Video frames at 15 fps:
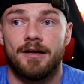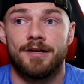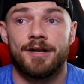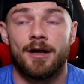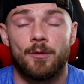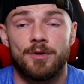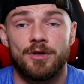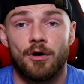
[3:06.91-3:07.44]

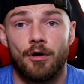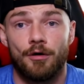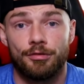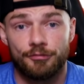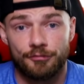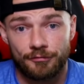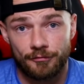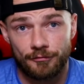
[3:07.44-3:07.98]
Now we are
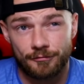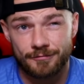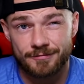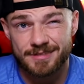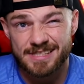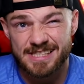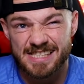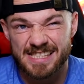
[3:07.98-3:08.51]

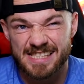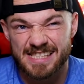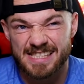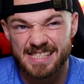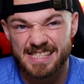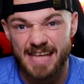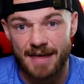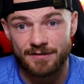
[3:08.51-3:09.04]

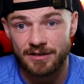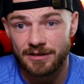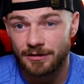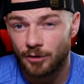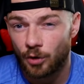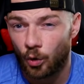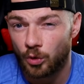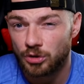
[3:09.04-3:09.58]

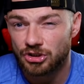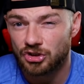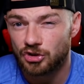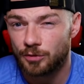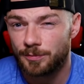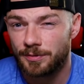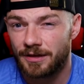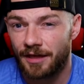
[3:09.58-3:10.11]
7 courses
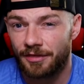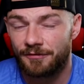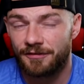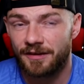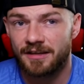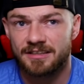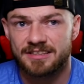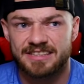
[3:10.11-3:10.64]
up, I
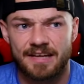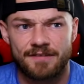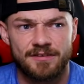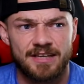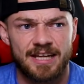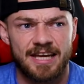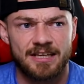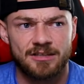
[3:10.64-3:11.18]
think
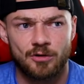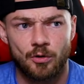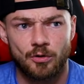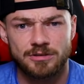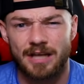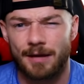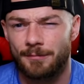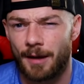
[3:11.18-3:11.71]
7, 8
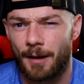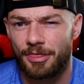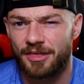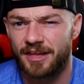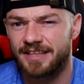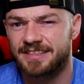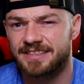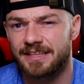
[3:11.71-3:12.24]
courses, I
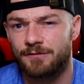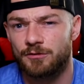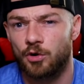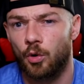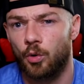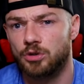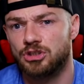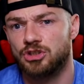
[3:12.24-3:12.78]
think it's 7
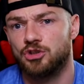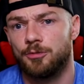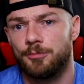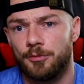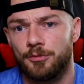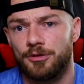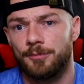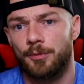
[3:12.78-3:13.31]
courses
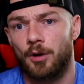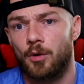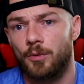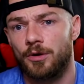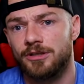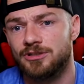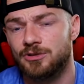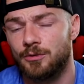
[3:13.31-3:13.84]
up with the block
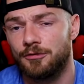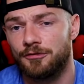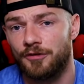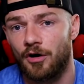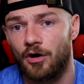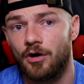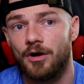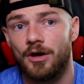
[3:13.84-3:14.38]
work so
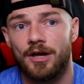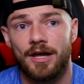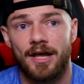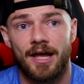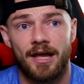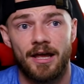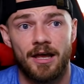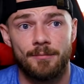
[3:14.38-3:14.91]
far.
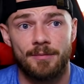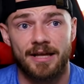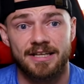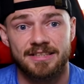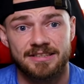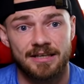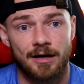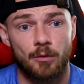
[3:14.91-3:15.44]
Like I
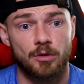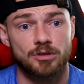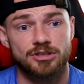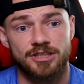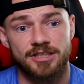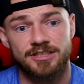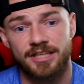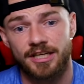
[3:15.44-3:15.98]
say, I was
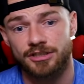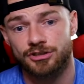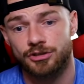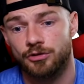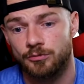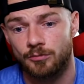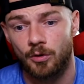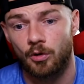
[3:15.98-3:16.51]
going to take it
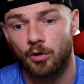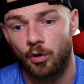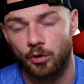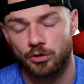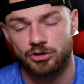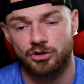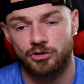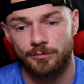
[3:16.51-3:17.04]
2 more
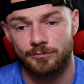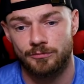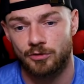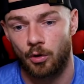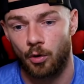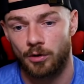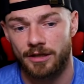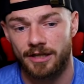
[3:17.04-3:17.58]
courses up and
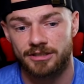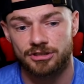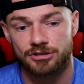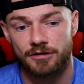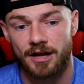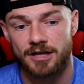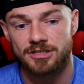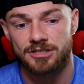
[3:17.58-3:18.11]
call that
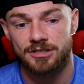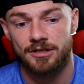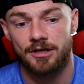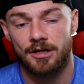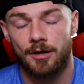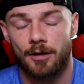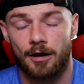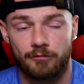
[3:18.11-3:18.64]
scratch.
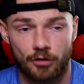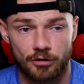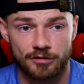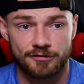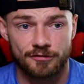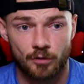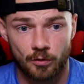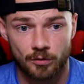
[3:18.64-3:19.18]
I've got
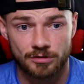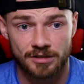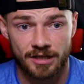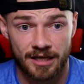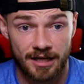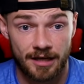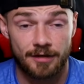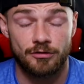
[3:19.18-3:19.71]
of course
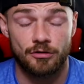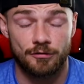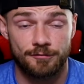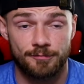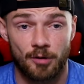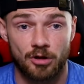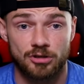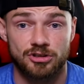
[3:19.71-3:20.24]
enough
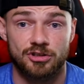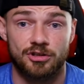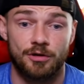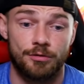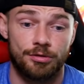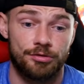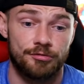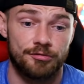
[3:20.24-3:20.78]
blocks to do
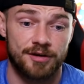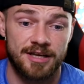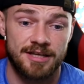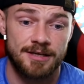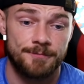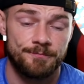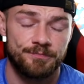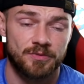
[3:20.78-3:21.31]

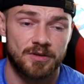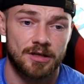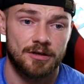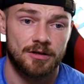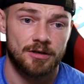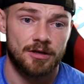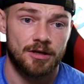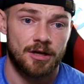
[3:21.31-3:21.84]
3.
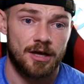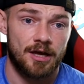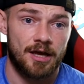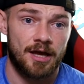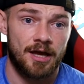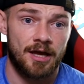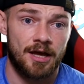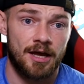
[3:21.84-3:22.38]

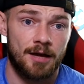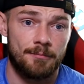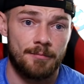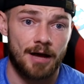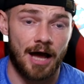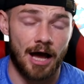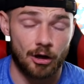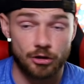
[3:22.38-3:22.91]

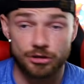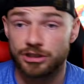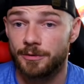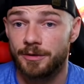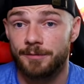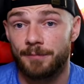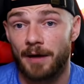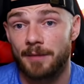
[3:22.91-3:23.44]
I could do
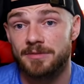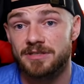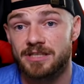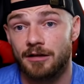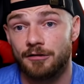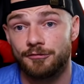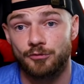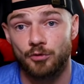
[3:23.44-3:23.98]
it by
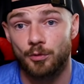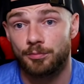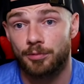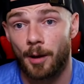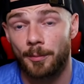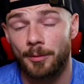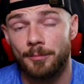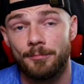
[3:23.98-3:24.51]
myself, no
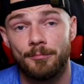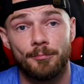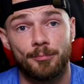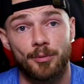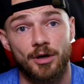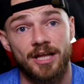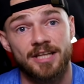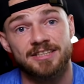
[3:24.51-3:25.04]
problem,
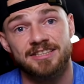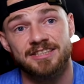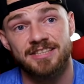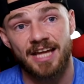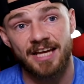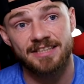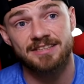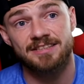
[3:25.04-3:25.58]
but it's
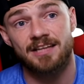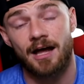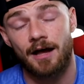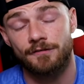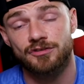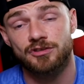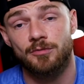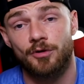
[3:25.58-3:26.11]
nice to
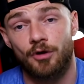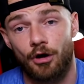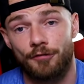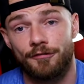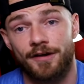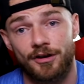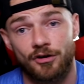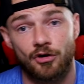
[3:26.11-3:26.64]
have someone
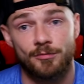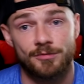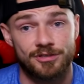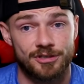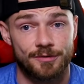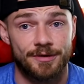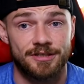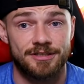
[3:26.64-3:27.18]
offer to come and
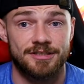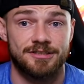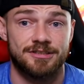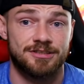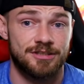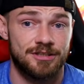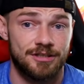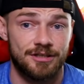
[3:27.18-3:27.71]
do it
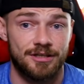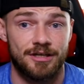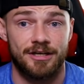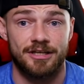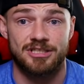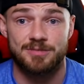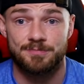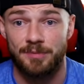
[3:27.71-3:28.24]
to
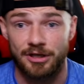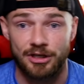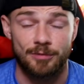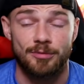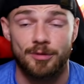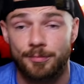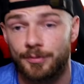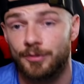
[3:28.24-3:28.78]
speed
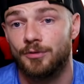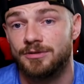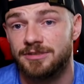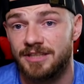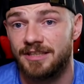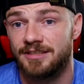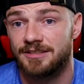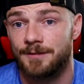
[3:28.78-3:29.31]
up the
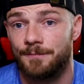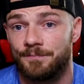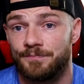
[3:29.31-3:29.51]
process.